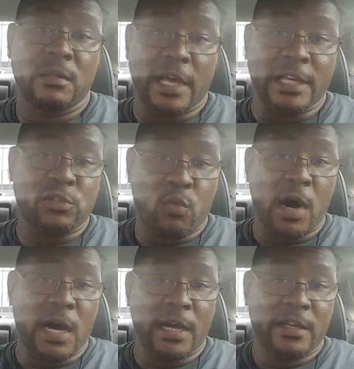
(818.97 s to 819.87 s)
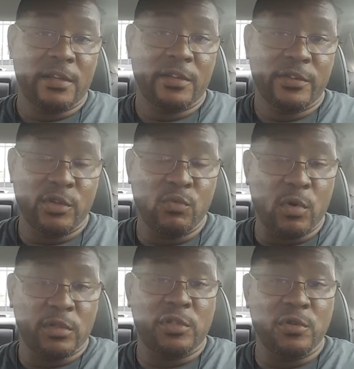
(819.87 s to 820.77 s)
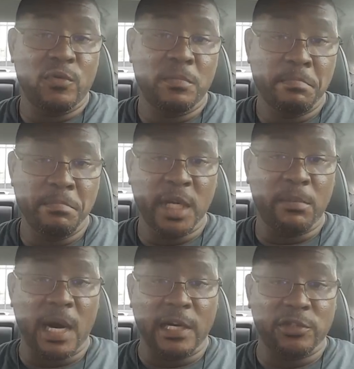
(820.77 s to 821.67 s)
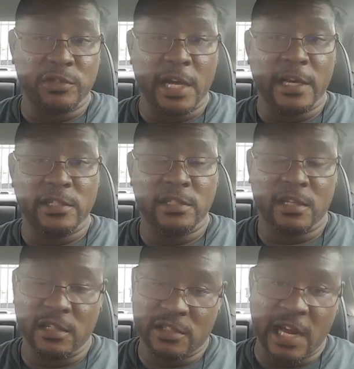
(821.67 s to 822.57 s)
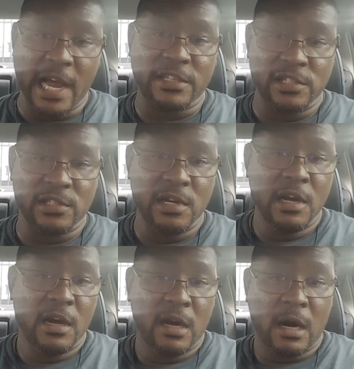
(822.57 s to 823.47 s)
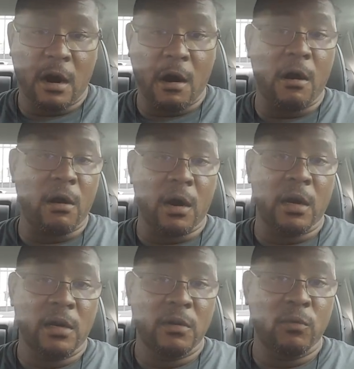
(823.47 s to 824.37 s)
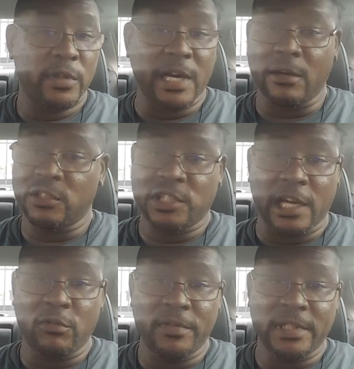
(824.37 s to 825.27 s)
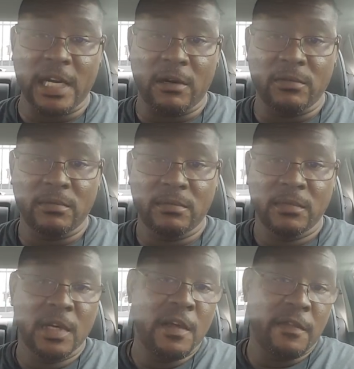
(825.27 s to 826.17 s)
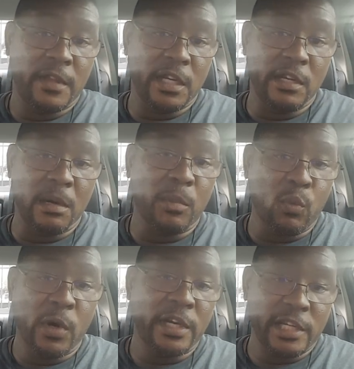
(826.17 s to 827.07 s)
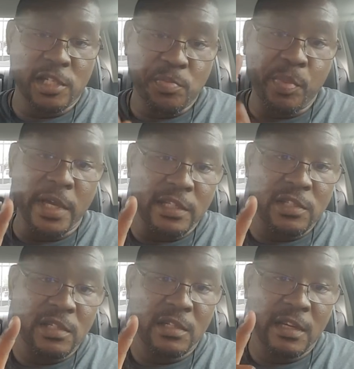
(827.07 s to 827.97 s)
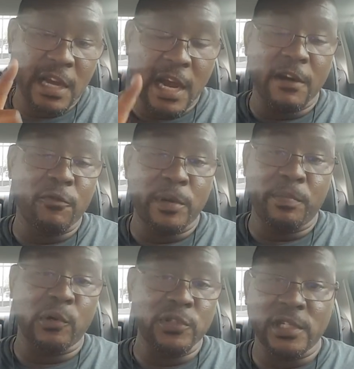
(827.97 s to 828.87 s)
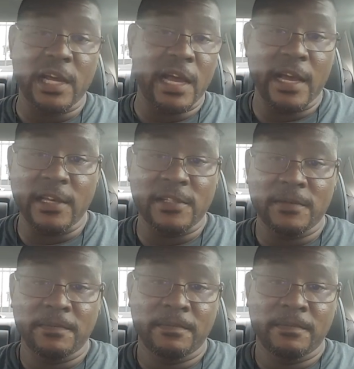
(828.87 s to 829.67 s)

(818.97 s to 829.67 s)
That's why you want to minimize your taxes, because taxes are, without a shadow of a doubt, the number one expense every person has.